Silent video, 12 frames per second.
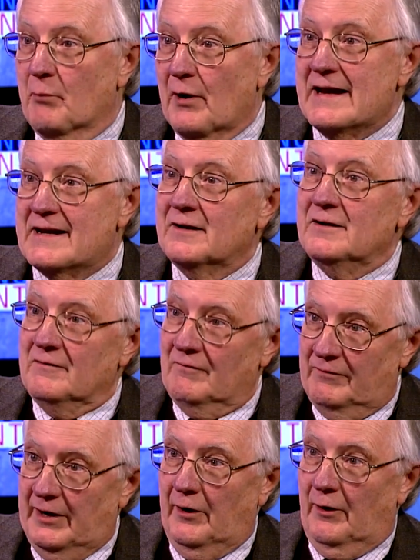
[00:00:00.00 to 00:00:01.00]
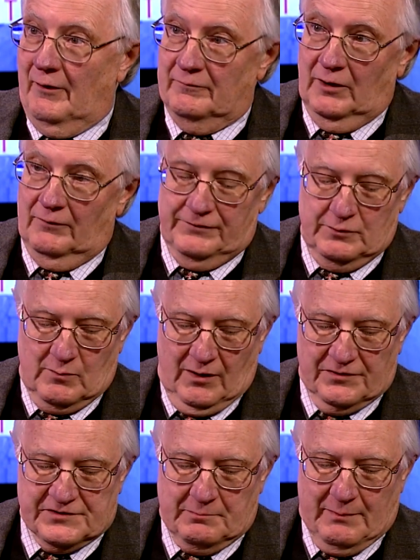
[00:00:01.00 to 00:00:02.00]
break there a, a few
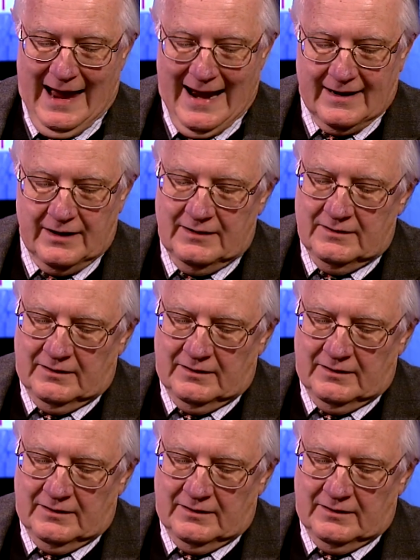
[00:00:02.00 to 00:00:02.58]
months back.